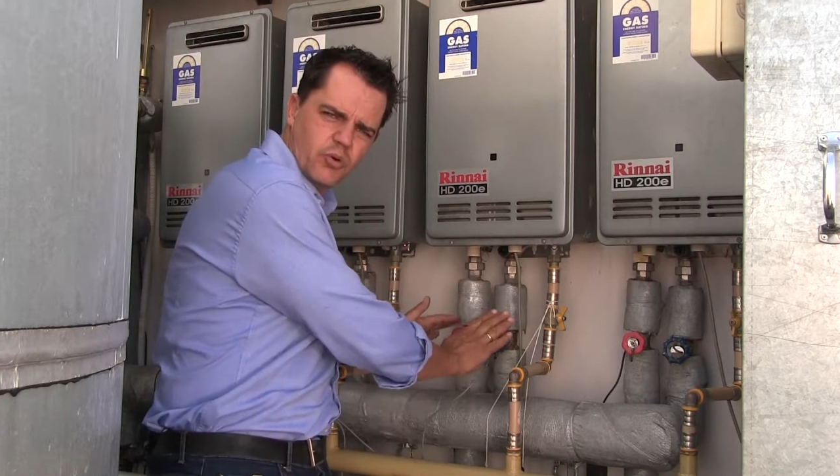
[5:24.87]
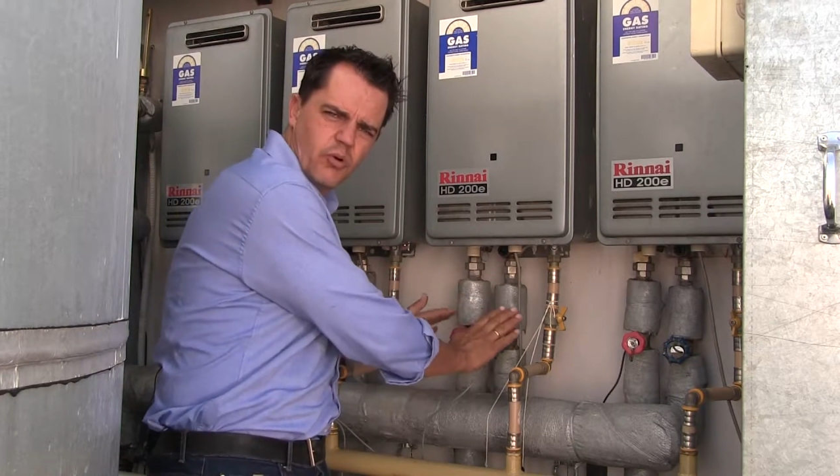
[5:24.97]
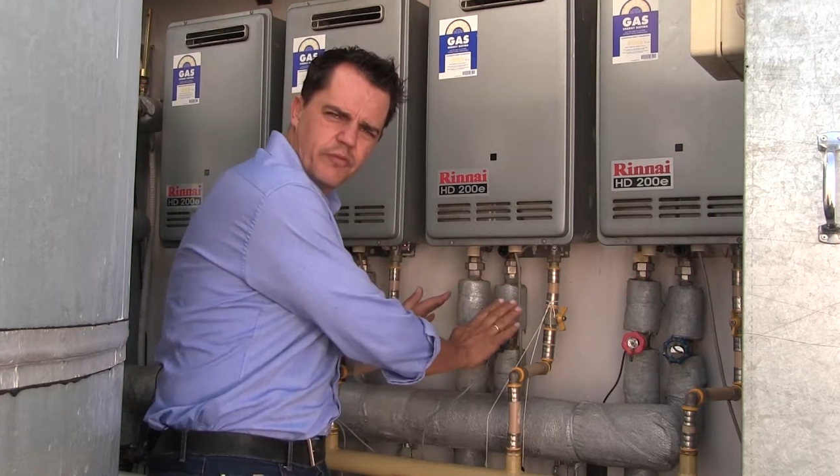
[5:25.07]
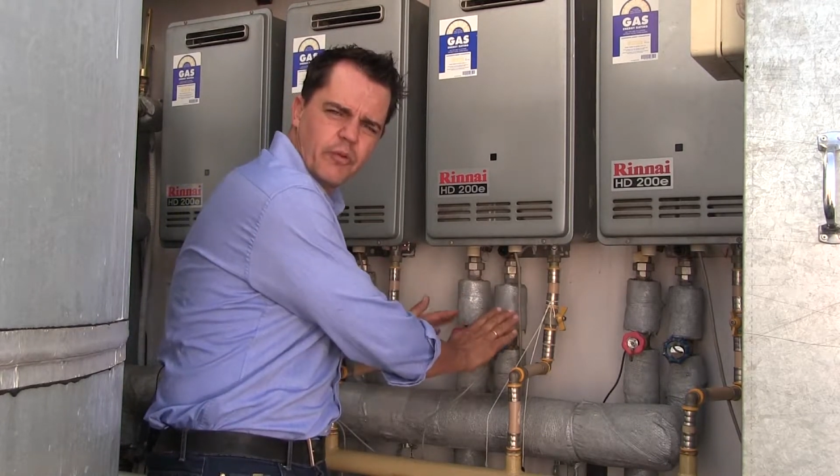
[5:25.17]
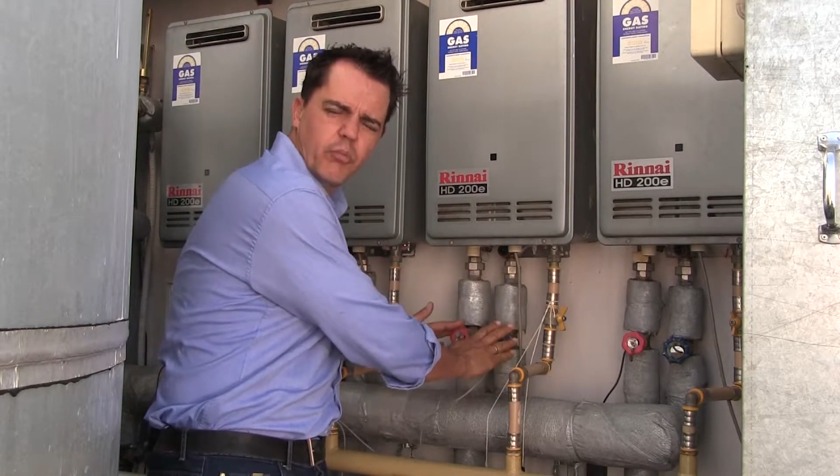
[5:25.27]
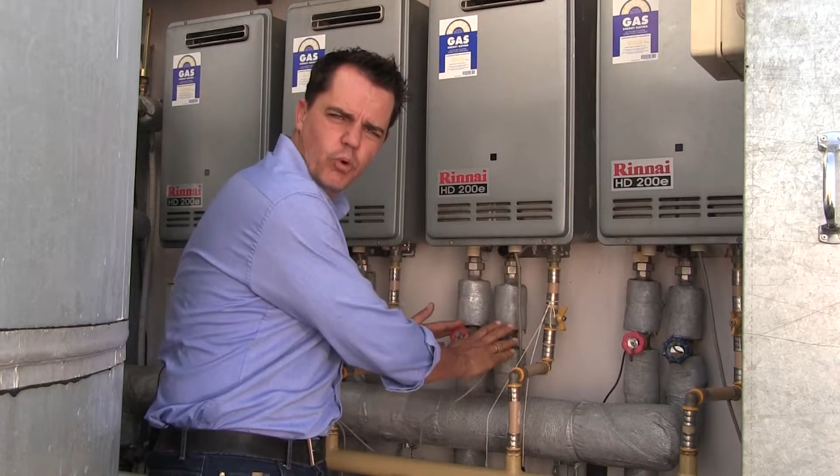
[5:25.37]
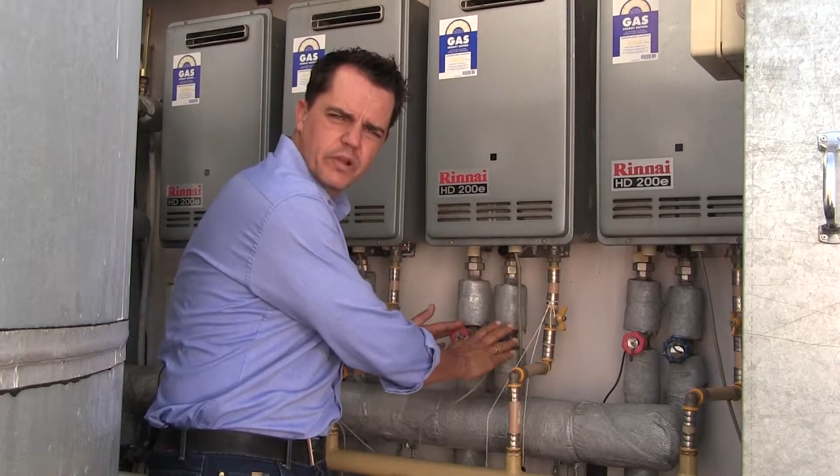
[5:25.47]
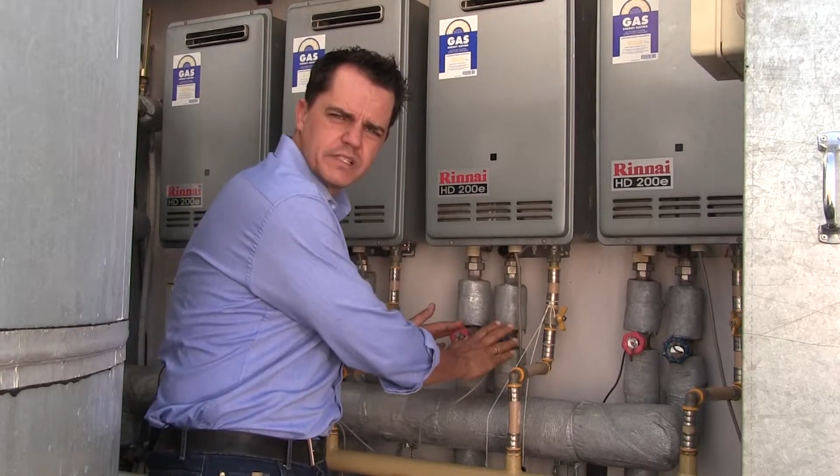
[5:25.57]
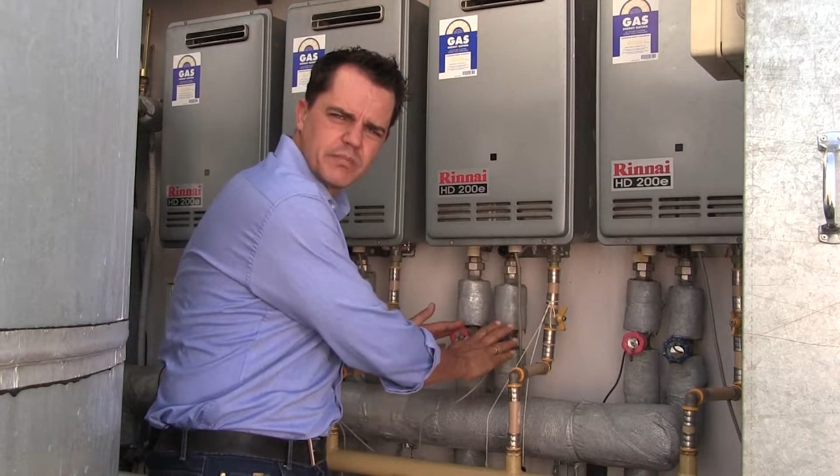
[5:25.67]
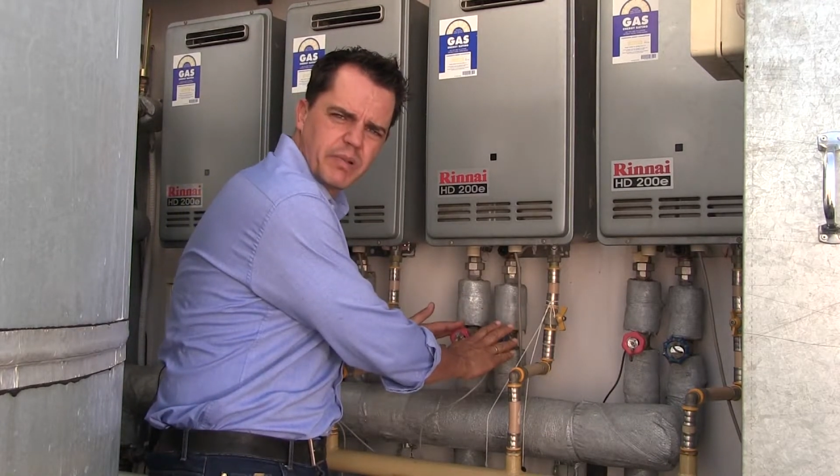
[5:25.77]
off the
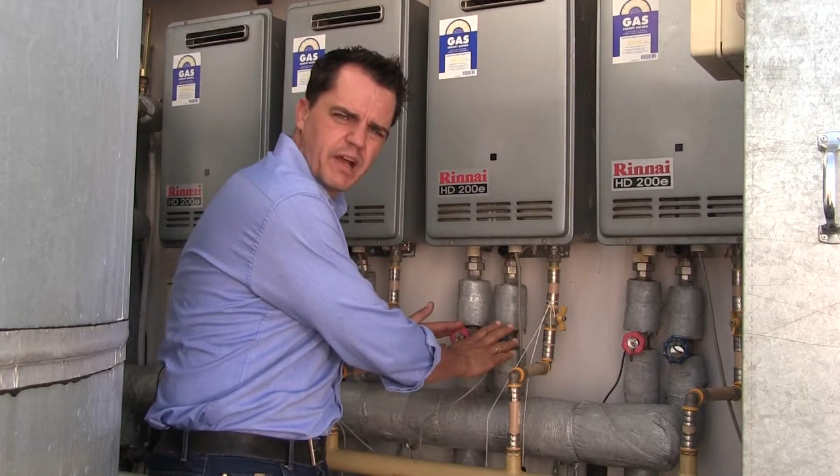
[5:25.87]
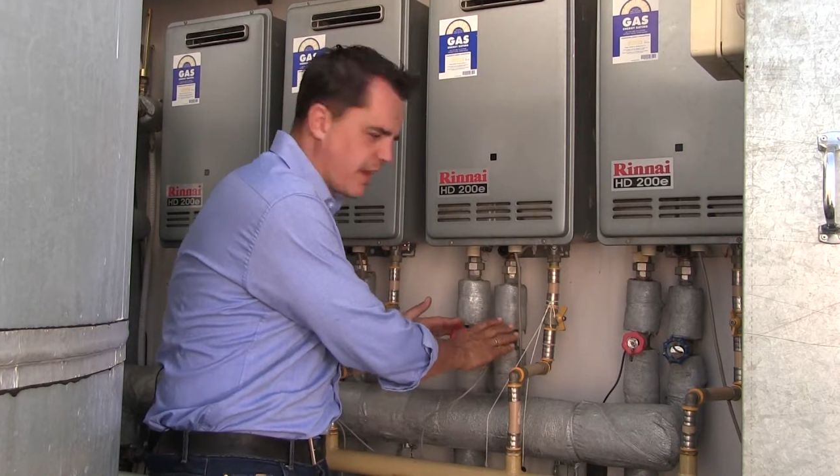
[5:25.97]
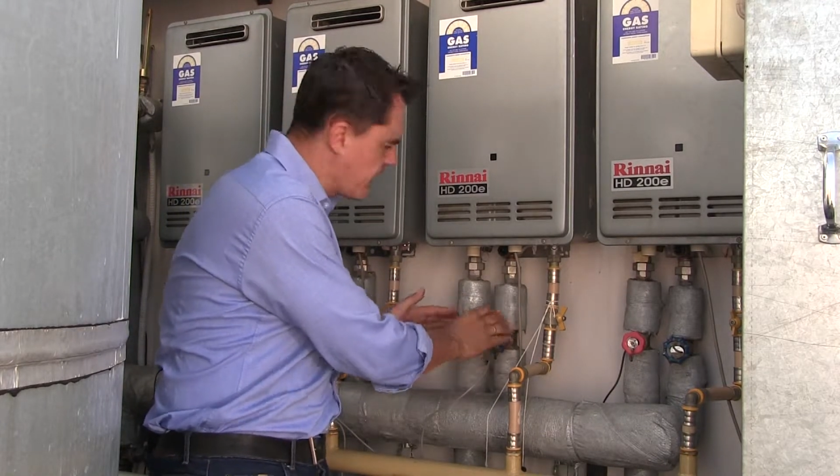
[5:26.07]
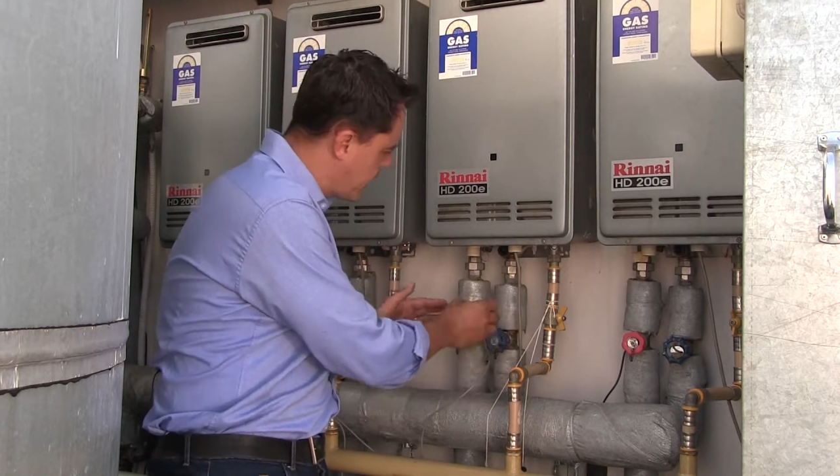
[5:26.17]
water supply,